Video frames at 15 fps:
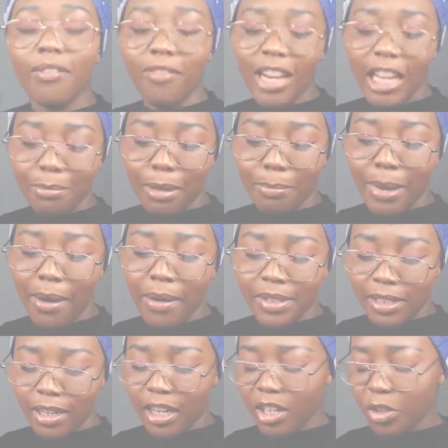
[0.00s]
feel like my parents
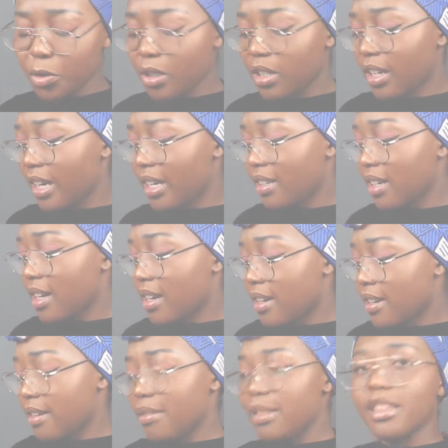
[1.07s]
are kind of trying to they're
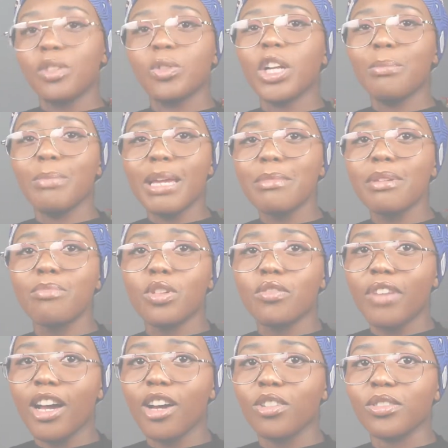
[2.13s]
trying to make me move
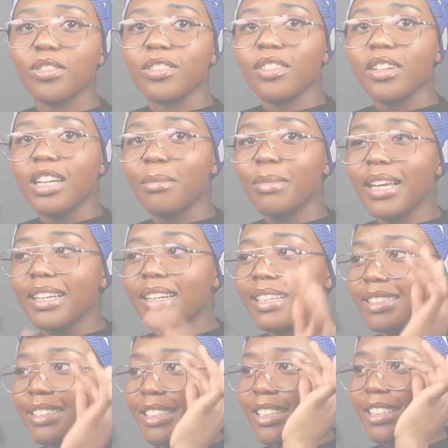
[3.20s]
out. And I'm like,
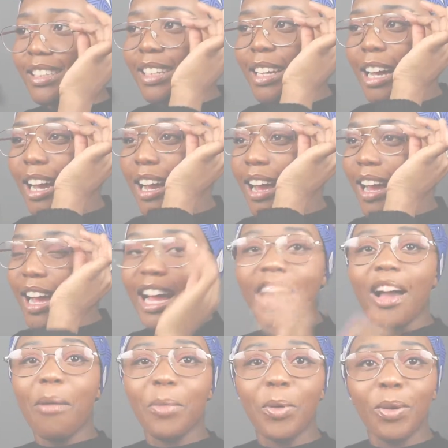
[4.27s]
listen,
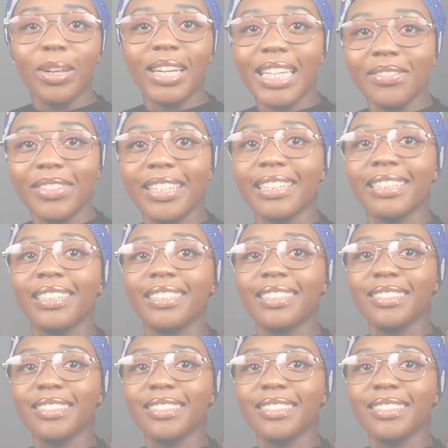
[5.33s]
I'm not leaving.